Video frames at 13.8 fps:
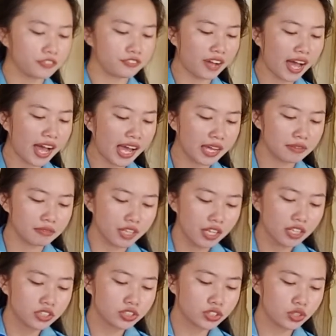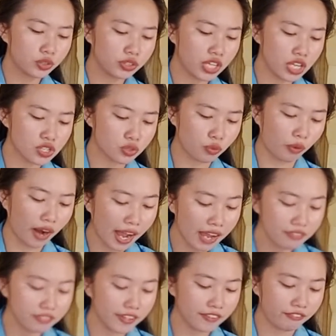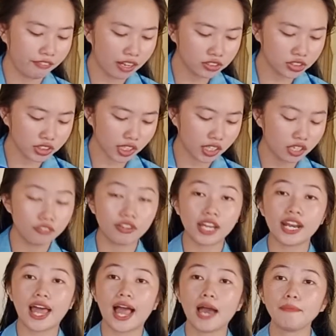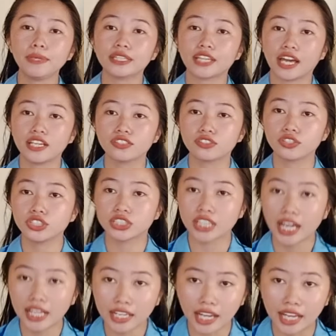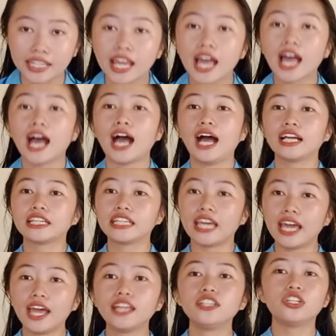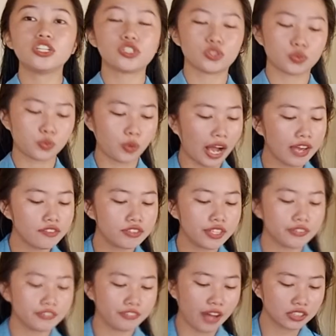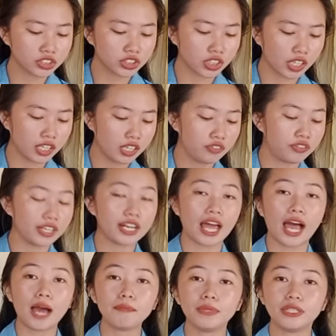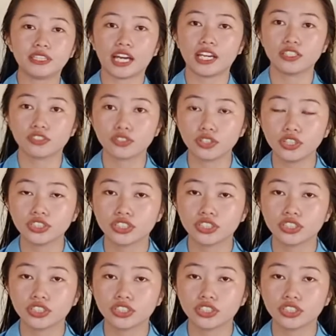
five. So describe the function of an appetizer salad. Again, describe the function of an appetizer